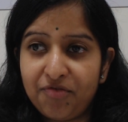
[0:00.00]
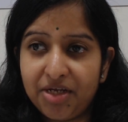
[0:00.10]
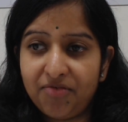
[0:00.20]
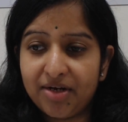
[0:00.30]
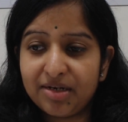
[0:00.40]

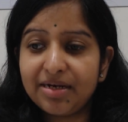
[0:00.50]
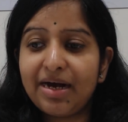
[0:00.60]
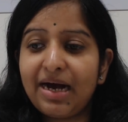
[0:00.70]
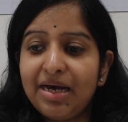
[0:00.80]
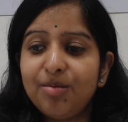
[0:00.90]
everyone.
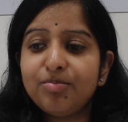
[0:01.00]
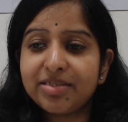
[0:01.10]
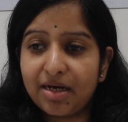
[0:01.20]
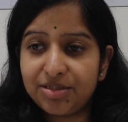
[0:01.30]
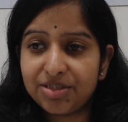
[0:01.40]
I am
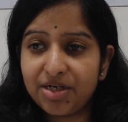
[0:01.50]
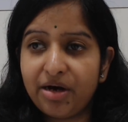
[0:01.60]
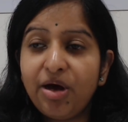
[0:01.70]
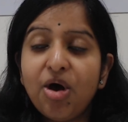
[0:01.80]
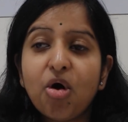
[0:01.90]

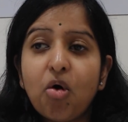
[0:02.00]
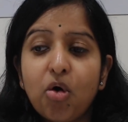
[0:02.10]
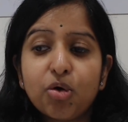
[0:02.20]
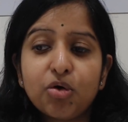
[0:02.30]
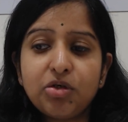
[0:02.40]
Sanjana,
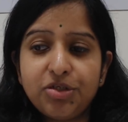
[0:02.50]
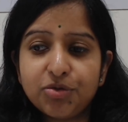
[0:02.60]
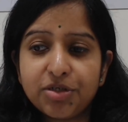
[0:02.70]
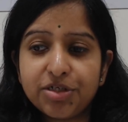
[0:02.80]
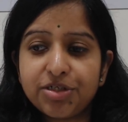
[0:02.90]
Onco
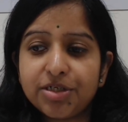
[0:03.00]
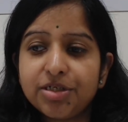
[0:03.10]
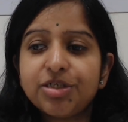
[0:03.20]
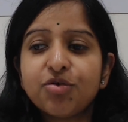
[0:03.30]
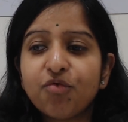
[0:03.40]

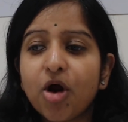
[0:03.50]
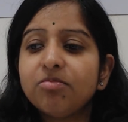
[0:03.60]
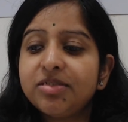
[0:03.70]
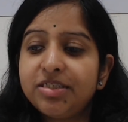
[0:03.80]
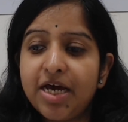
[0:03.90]
nutritionist
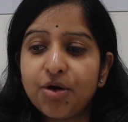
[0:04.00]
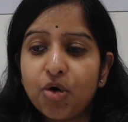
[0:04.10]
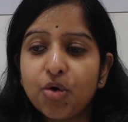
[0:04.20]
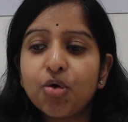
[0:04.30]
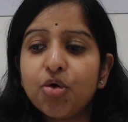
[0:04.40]
from
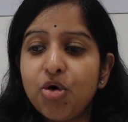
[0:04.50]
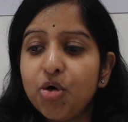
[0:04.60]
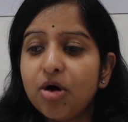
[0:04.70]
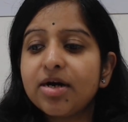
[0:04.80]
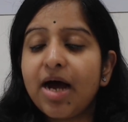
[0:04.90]

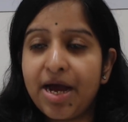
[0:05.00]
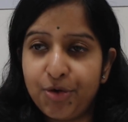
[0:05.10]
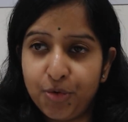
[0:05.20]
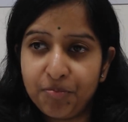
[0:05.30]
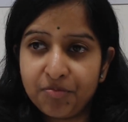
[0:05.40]

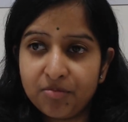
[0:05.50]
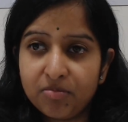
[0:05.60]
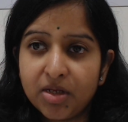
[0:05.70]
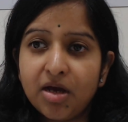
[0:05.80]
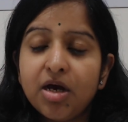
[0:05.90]
ZenOnco.io.
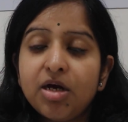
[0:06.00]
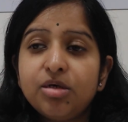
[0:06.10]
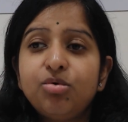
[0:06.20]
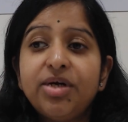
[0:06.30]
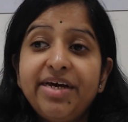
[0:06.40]

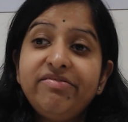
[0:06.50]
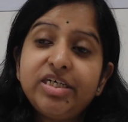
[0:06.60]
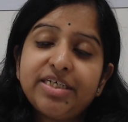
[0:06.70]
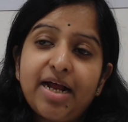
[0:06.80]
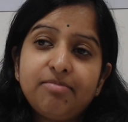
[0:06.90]
Today
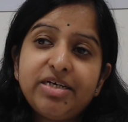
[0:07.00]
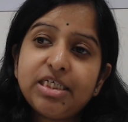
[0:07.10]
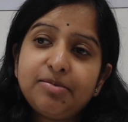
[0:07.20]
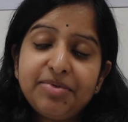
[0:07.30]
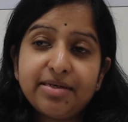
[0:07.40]
we shall be
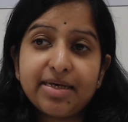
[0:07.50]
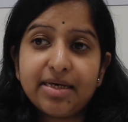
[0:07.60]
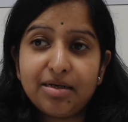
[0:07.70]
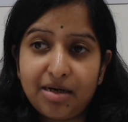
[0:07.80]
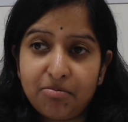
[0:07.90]

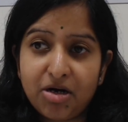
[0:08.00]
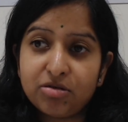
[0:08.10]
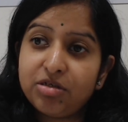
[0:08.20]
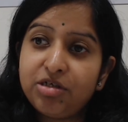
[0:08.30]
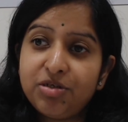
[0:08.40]
speaking
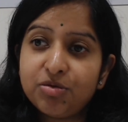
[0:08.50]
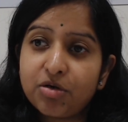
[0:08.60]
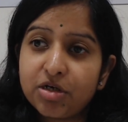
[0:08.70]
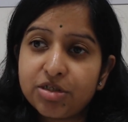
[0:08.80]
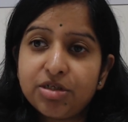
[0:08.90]
about
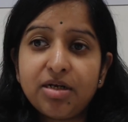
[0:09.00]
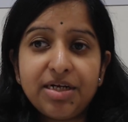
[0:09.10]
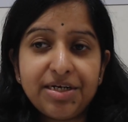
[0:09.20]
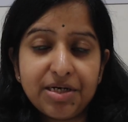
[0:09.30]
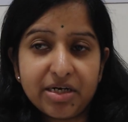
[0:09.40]
nutritional
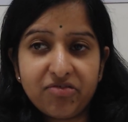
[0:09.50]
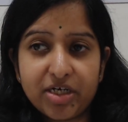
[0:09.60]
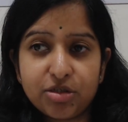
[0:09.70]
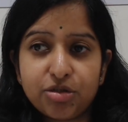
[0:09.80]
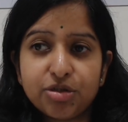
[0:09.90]

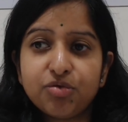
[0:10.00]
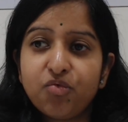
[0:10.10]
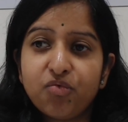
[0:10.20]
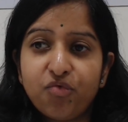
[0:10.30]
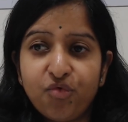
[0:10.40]
intervention
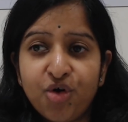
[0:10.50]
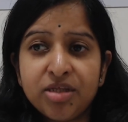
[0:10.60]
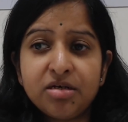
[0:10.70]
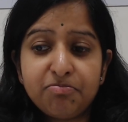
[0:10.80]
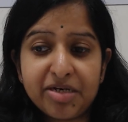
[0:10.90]

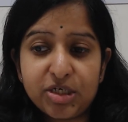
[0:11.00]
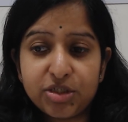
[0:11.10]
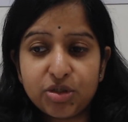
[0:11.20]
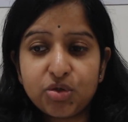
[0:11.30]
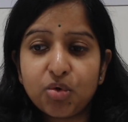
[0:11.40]
for the
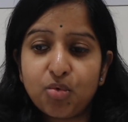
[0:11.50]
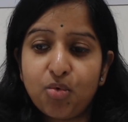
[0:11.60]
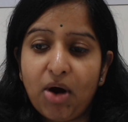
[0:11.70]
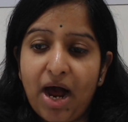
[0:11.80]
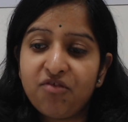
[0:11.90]
patients
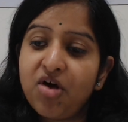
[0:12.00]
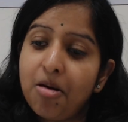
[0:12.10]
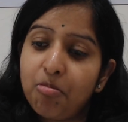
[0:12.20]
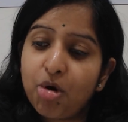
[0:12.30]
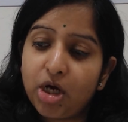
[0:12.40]
who have
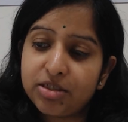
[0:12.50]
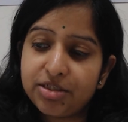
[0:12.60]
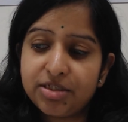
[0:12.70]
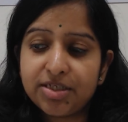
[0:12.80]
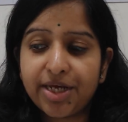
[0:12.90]

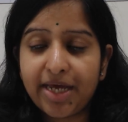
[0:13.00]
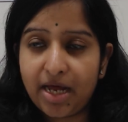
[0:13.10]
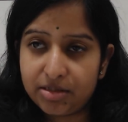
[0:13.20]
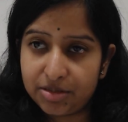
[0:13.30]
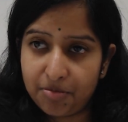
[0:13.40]
prostate
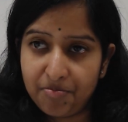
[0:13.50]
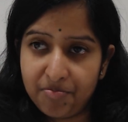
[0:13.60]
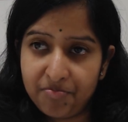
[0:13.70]
cancer.